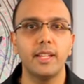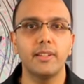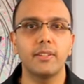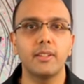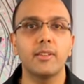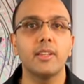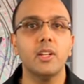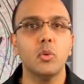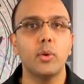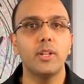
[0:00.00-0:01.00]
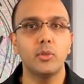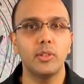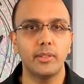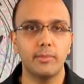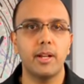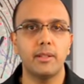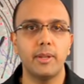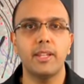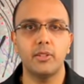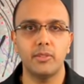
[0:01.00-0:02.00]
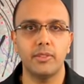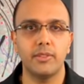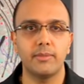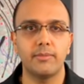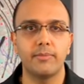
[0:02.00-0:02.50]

levels when doing smile makeovers.